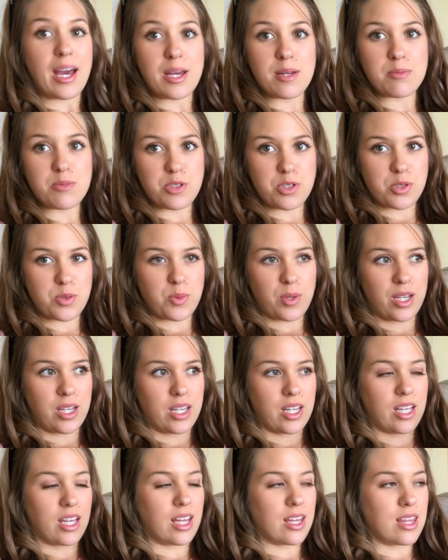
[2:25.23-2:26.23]
I'm just
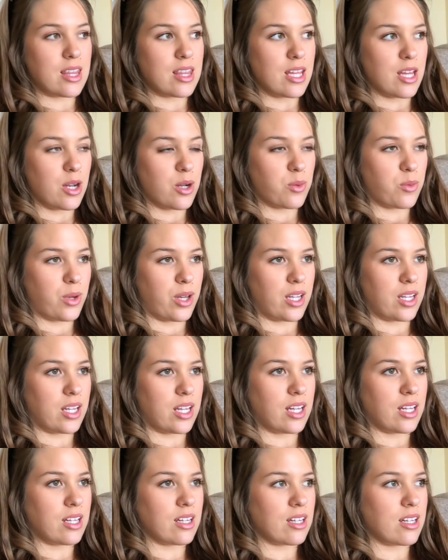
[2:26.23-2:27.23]
waiting, and they're
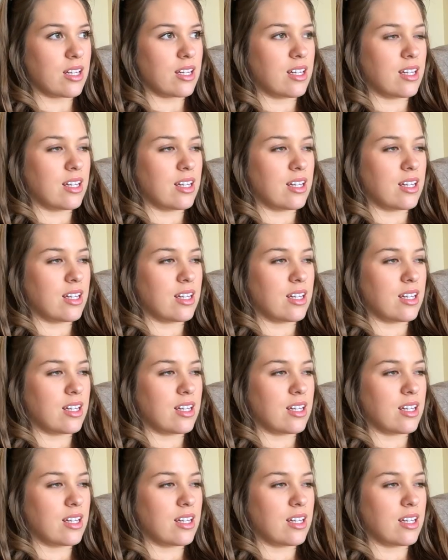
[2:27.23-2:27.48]
waiting.